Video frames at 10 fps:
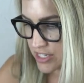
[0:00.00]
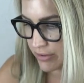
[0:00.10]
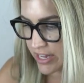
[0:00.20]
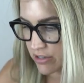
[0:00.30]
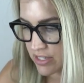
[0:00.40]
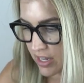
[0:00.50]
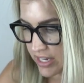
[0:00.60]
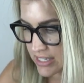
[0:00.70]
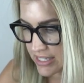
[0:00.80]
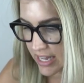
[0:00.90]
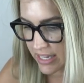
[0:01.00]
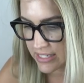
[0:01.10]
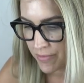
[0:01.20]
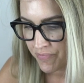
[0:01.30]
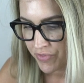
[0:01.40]
So he goes on and
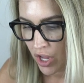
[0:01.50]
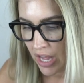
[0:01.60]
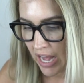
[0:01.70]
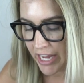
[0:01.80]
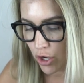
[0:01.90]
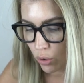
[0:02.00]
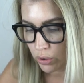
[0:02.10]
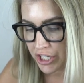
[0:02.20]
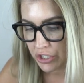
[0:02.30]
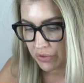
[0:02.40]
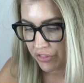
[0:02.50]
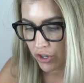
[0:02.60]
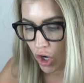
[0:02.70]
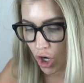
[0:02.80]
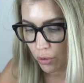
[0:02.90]
says, I only knew that the
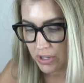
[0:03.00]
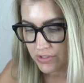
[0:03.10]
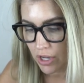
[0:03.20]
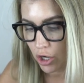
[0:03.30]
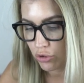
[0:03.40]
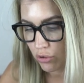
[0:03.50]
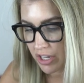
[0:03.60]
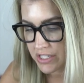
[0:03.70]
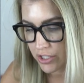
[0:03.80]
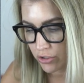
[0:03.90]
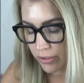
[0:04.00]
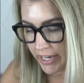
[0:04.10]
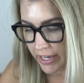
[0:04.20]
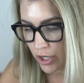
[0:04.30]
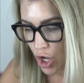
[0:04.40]
car was across the
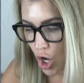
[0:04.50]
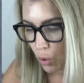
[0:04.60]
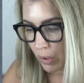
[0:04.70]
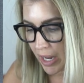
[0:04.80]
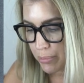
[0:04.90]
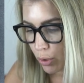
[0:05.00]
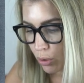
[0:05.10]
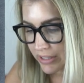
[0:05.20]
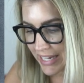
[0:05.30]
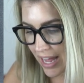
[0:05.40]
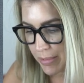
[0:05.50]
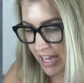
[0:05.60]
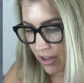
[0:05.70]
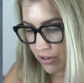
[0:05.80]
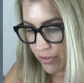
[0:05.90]
creek. When I pulled
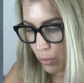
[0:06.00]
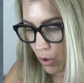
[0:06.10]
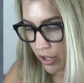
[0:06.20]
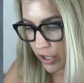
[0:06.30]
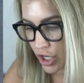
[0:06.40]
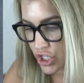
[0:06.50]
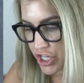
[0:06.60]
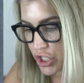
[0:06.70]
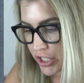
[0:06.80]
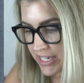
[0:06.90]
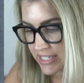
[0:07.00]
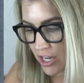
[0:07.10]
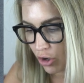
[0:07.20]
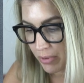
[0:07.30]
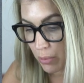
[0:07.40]
Gabby out of the water, she couldn't
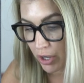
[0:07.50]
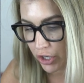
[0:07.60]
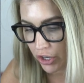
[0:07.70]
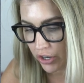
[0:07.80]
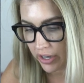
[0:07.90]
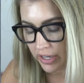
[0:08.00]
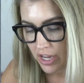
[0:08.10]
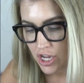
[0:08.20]
tell me what hurt.